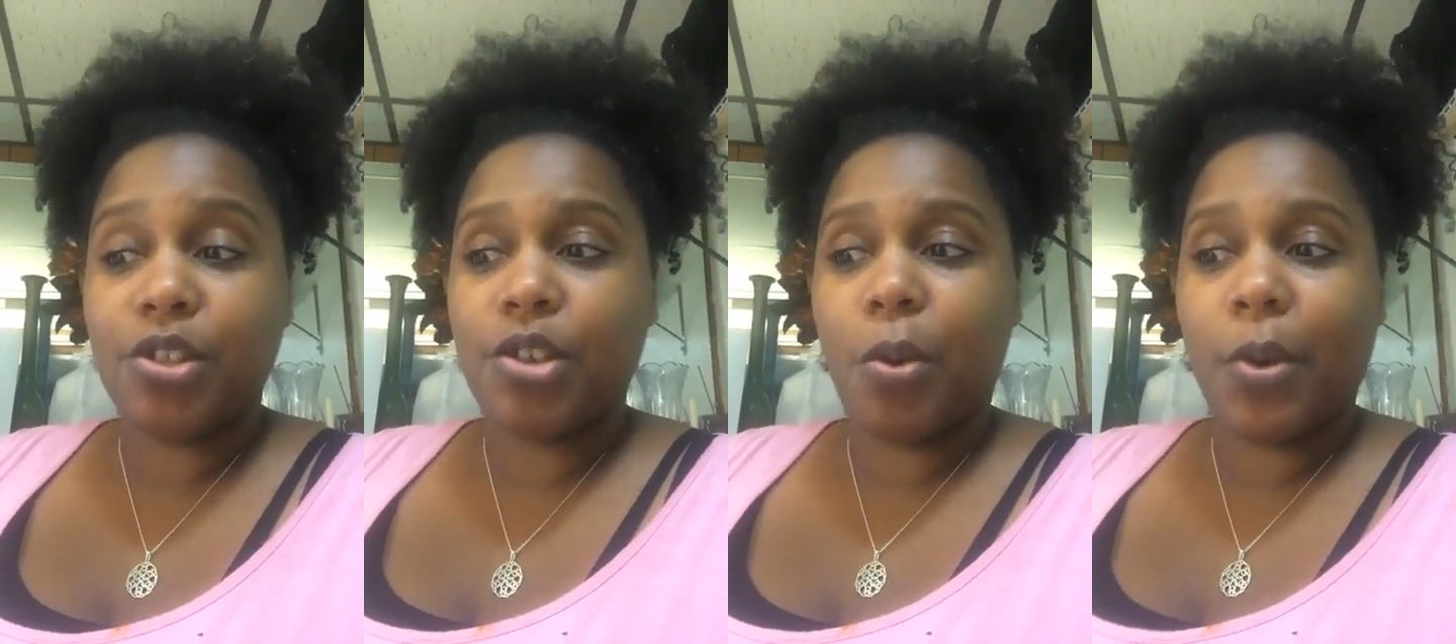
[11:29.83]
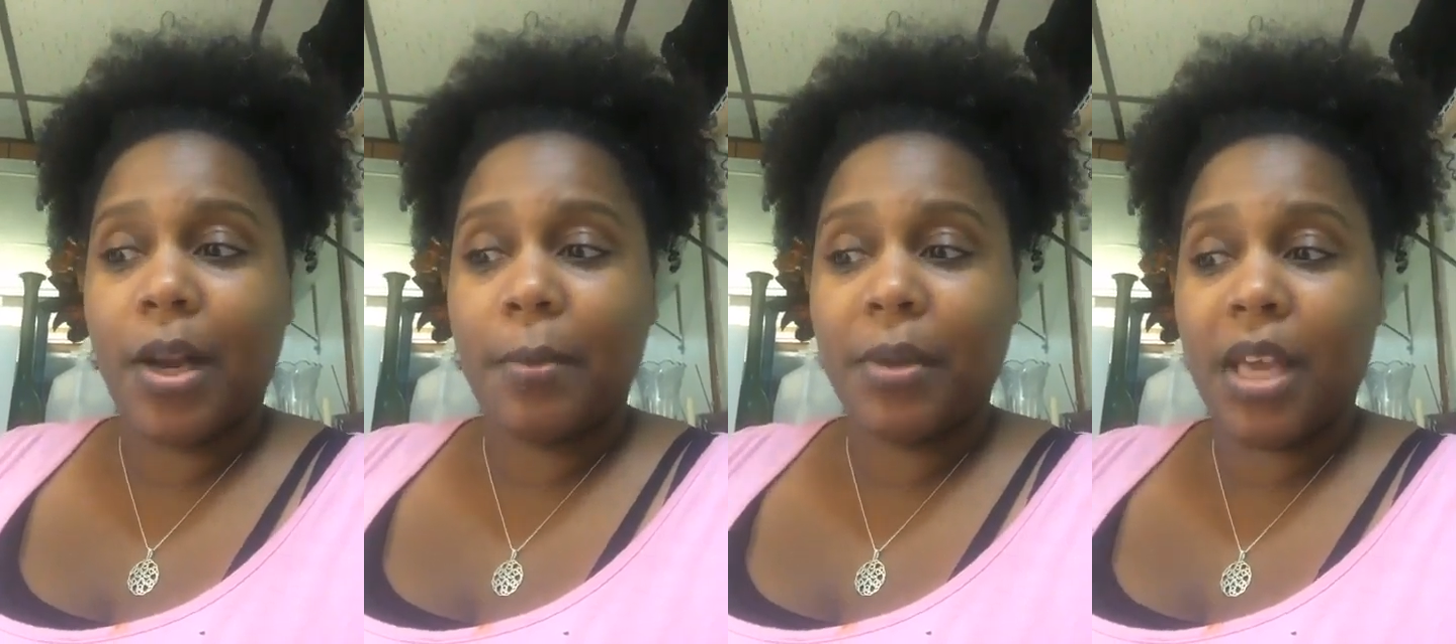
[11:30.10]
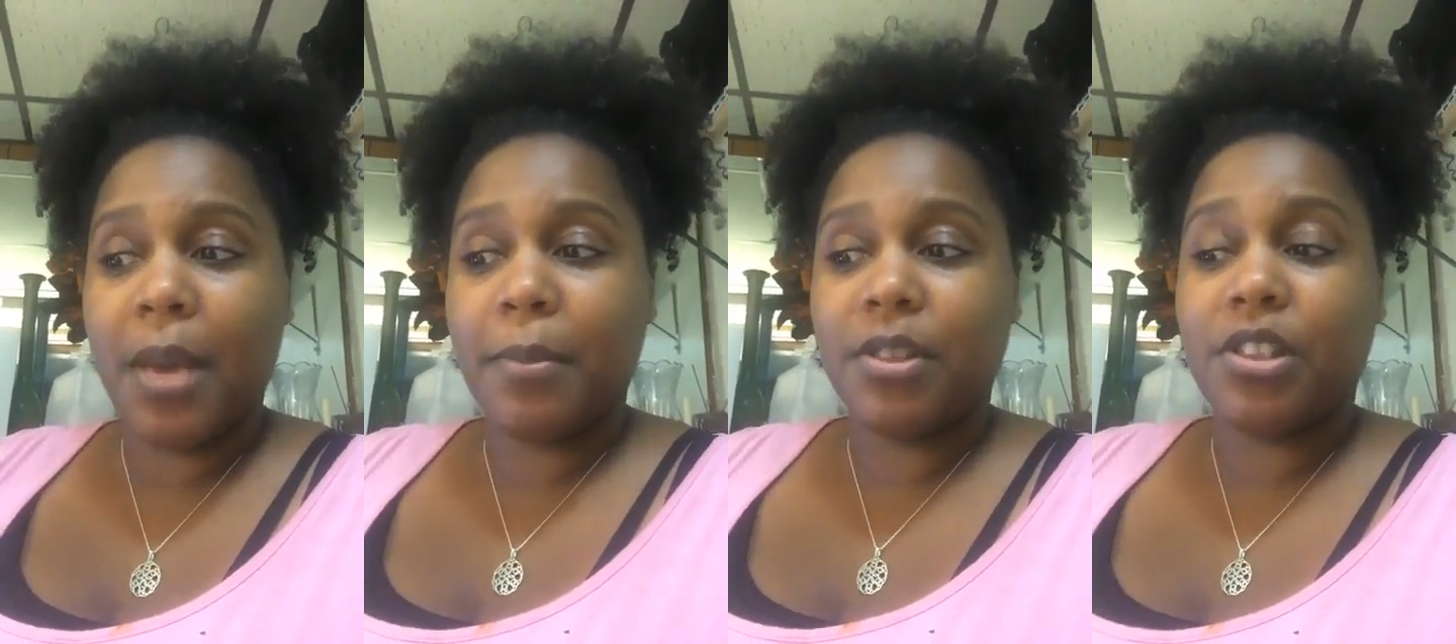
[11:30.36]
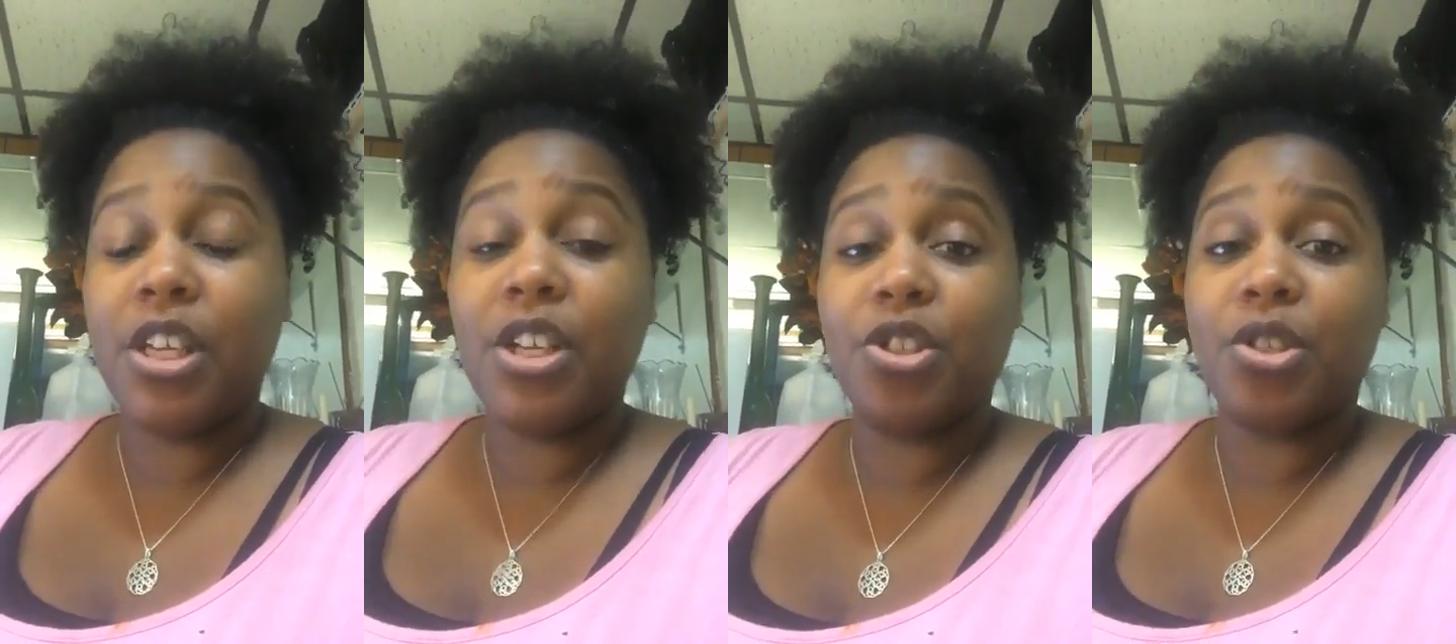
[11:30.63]
So when I became a
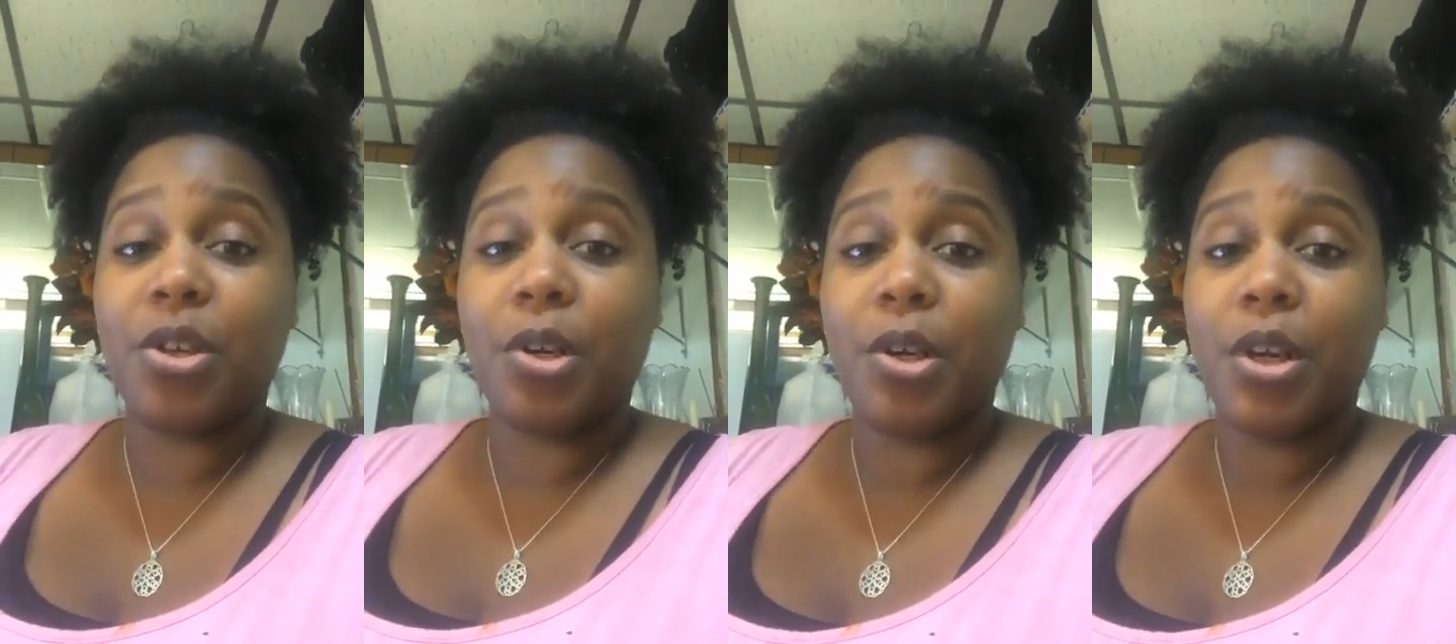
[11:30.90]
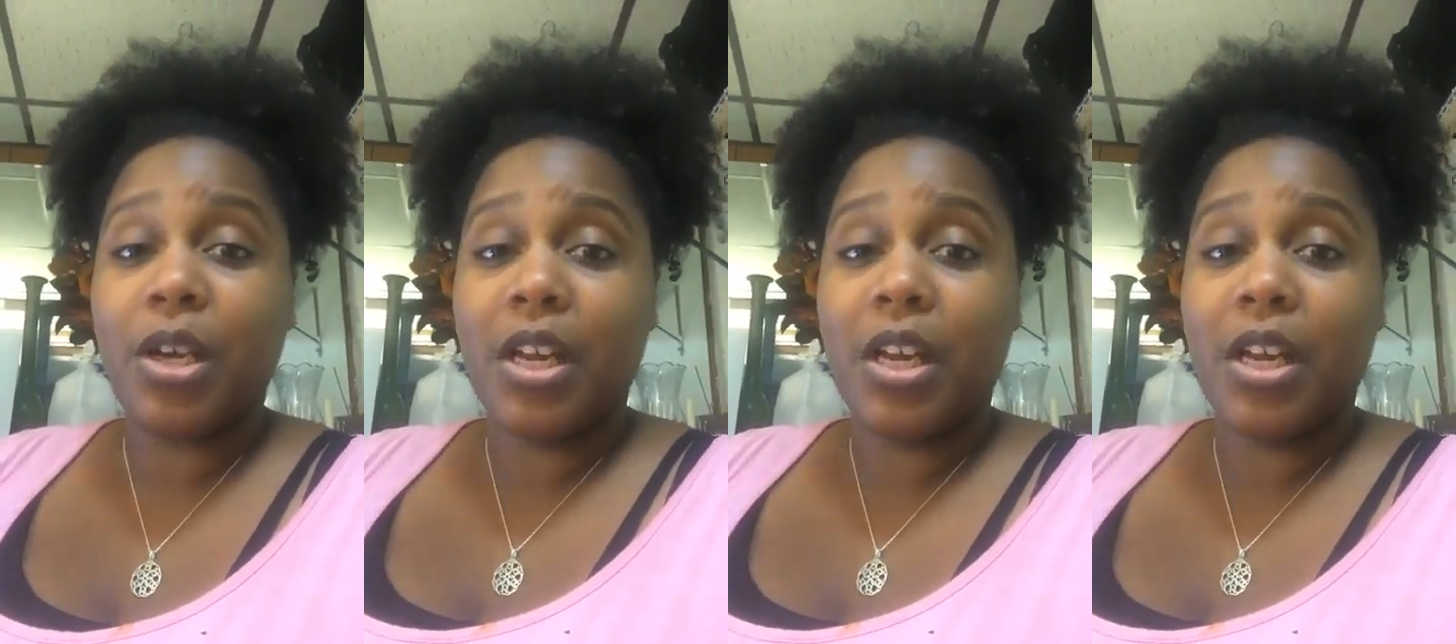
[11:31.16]
teacher,